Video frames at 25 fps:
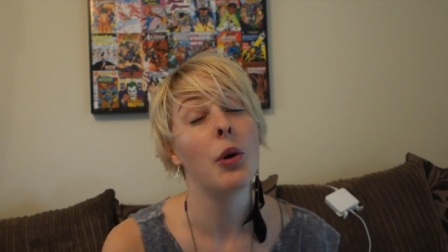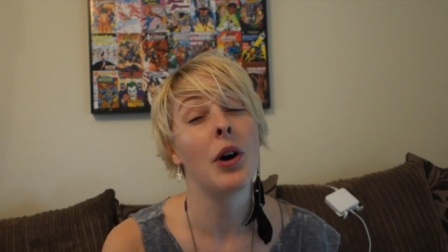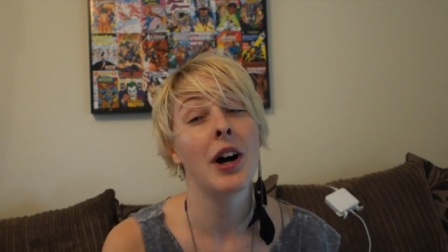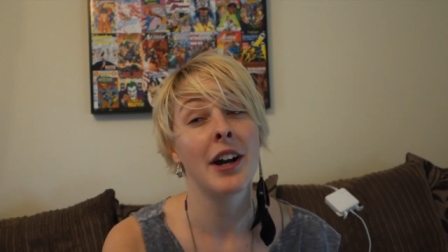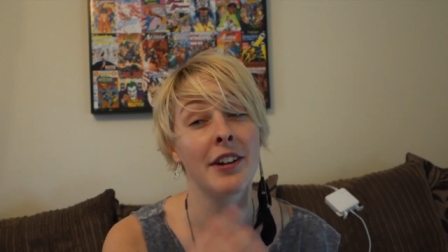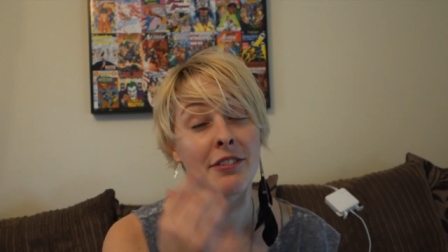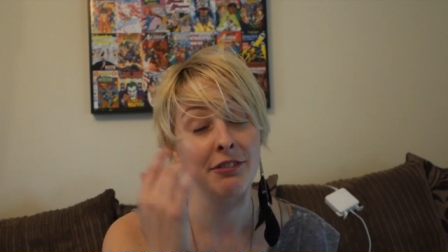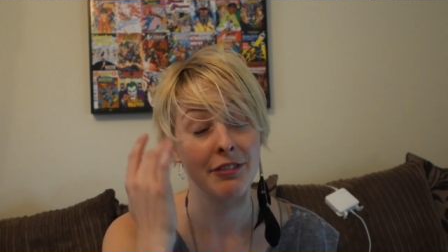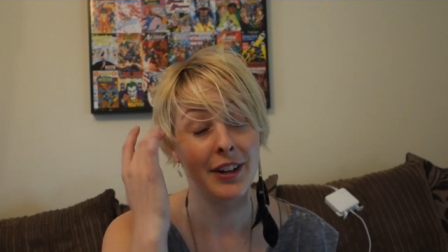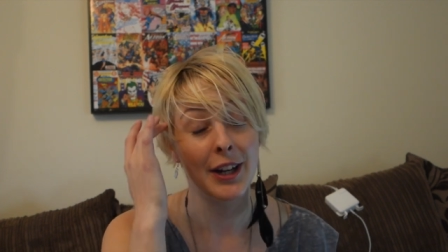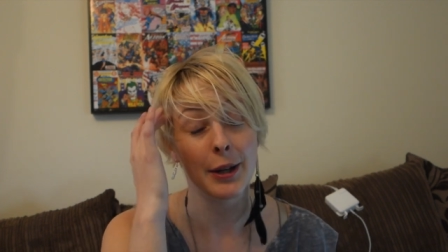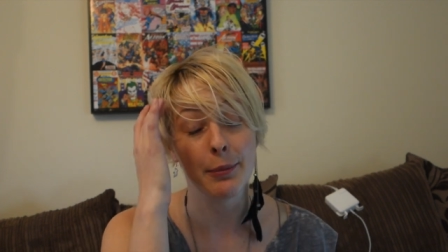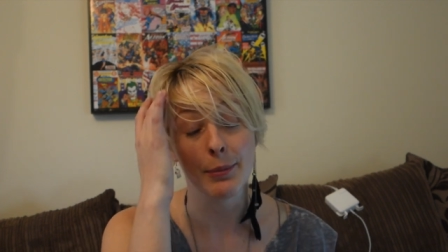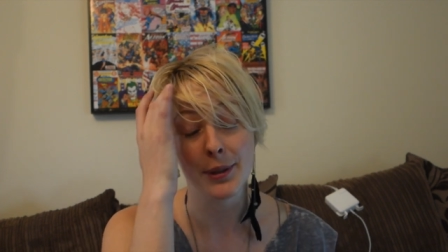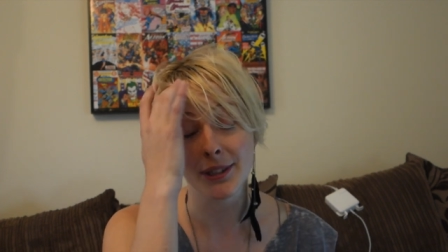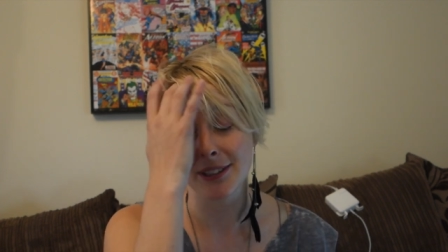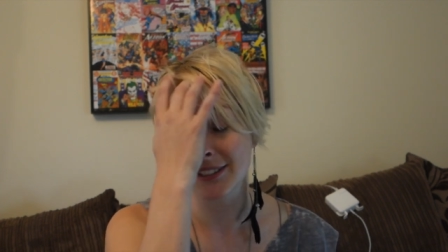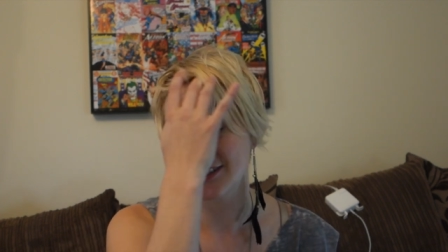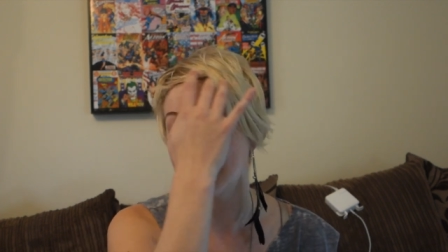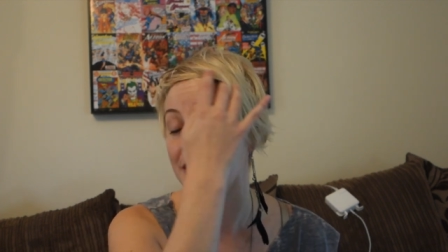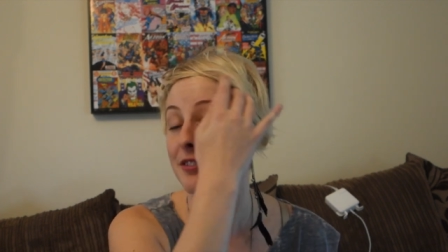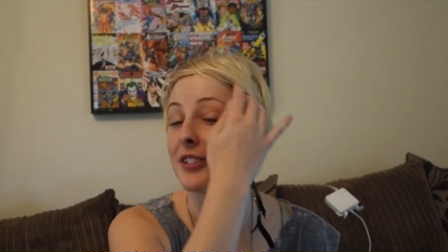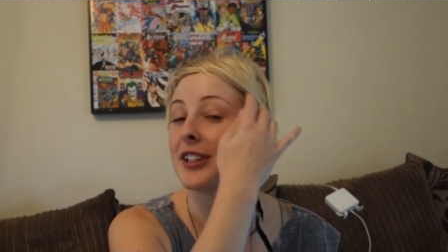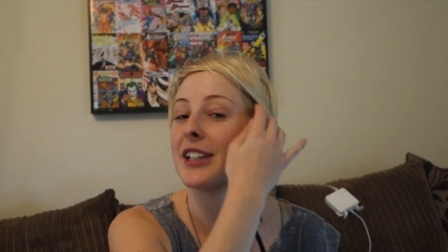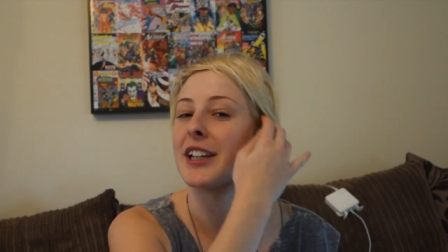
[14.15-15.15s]
I found
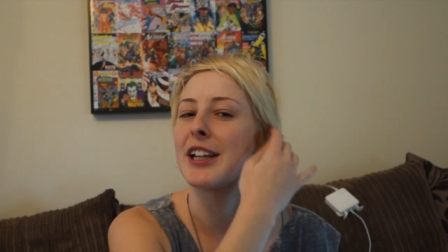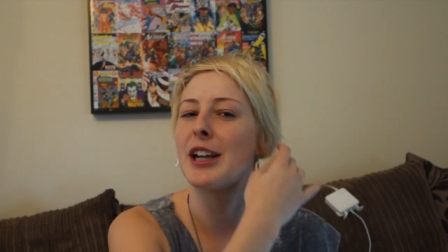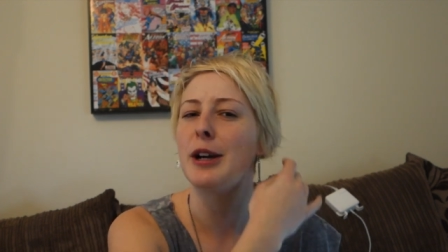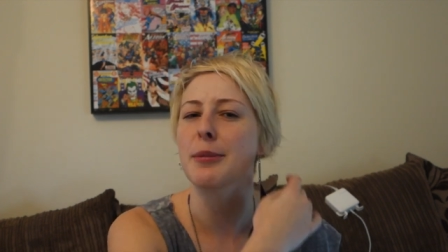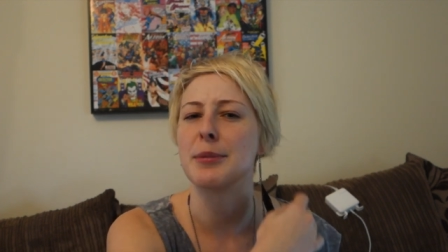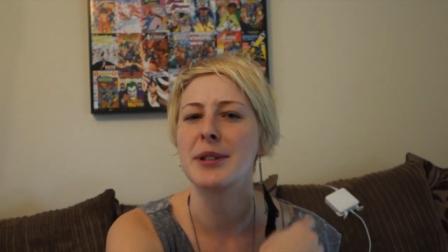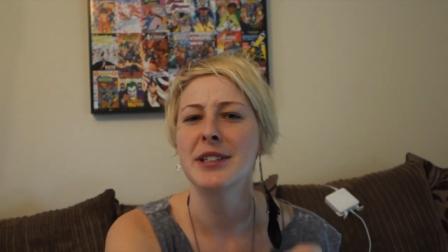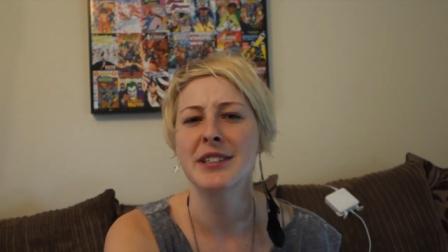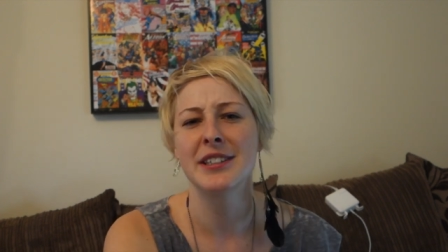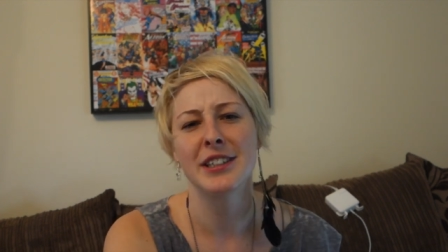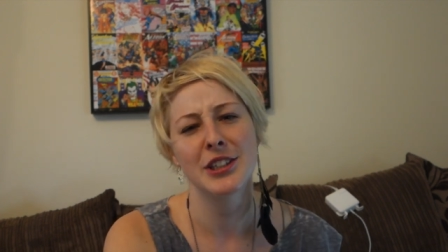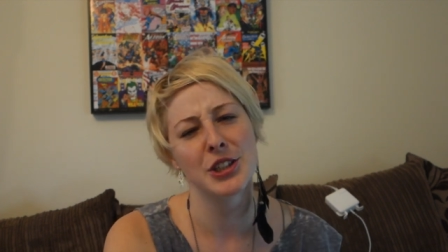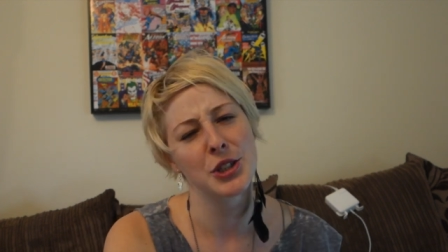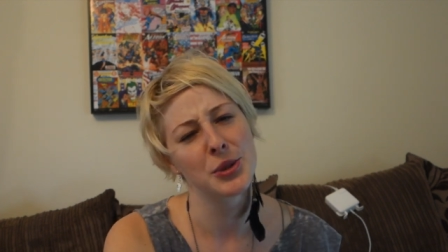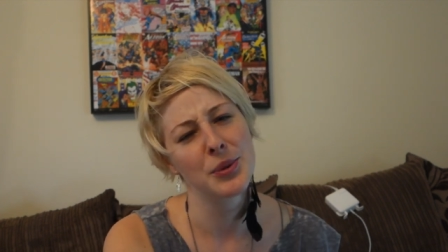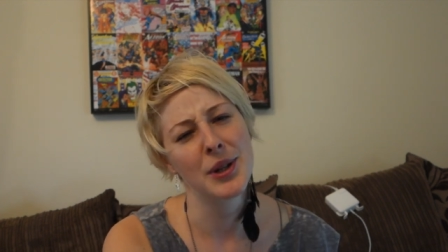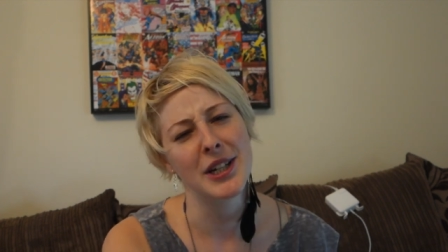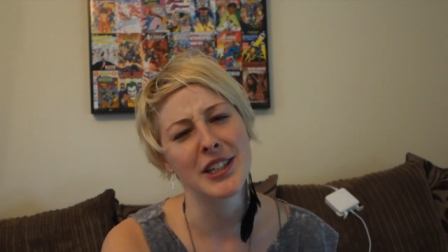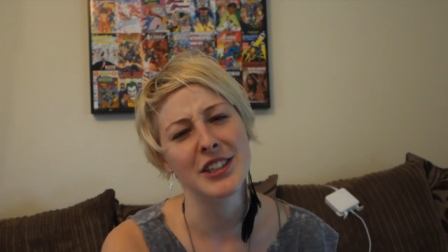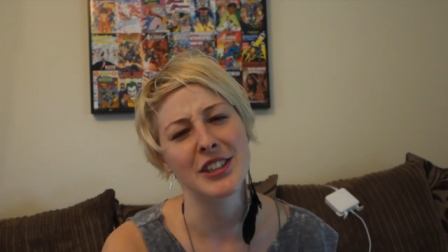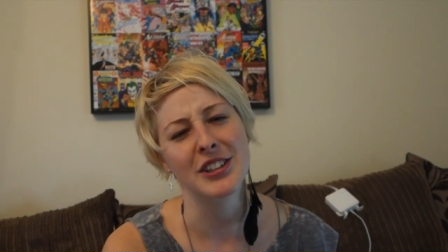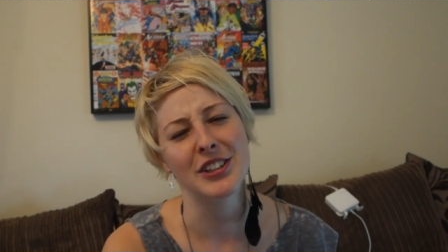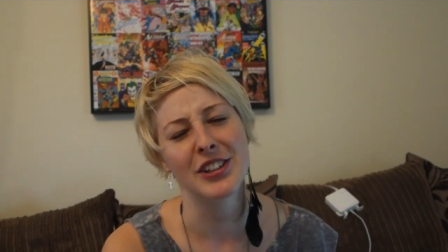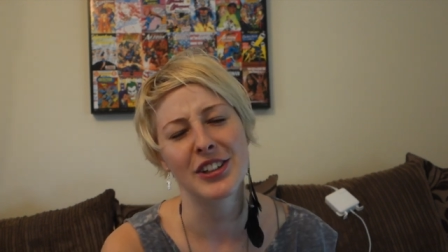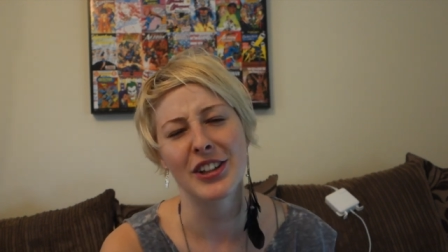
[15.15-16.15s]
myself ending up in
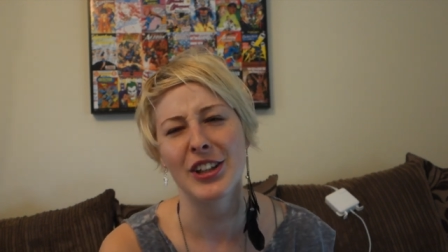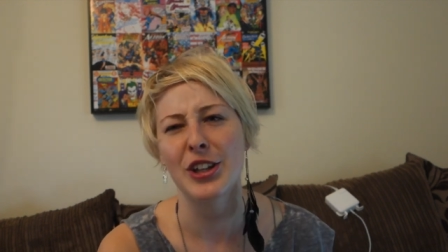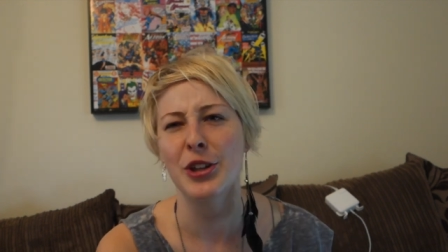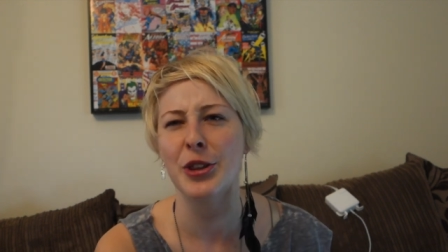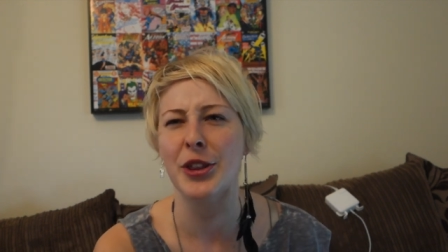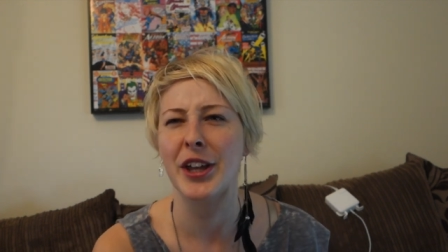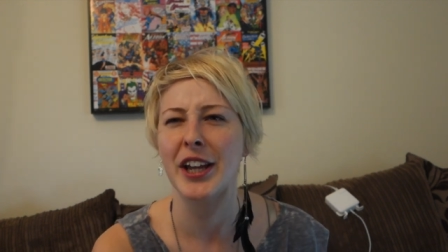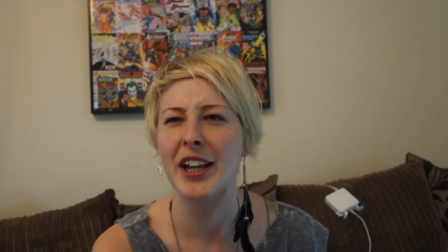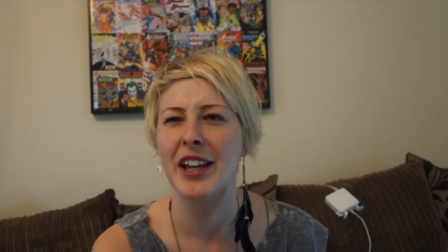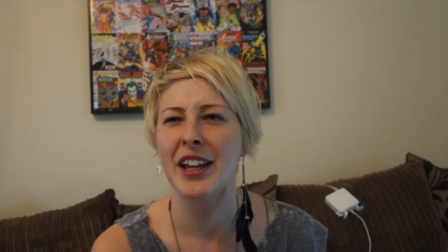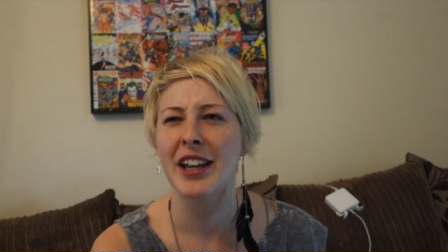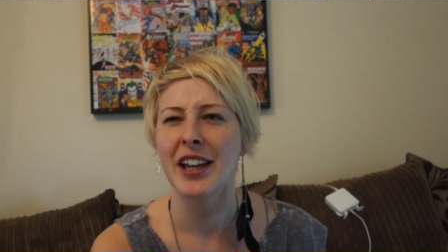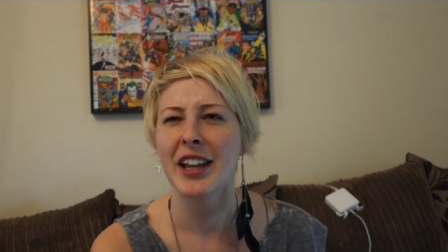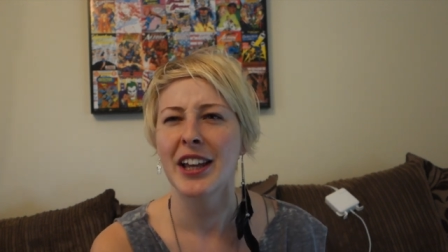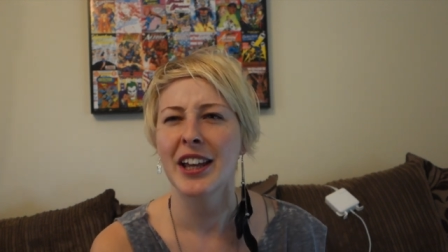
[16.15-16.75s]
situations that you think,